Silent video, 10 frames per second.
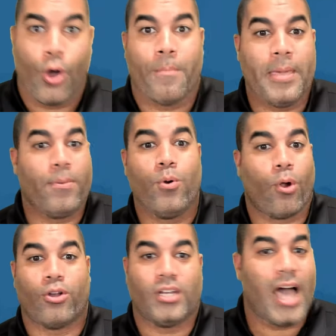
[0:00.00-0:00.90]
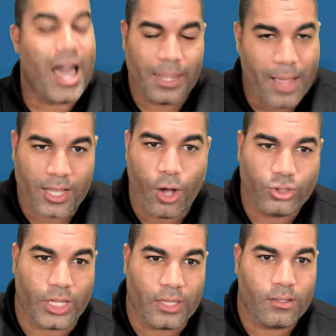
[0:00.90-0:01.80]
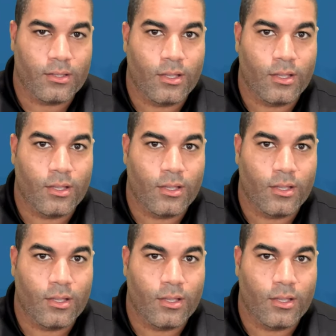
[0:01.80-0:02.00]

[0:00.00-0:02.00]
people who are not in my coaching,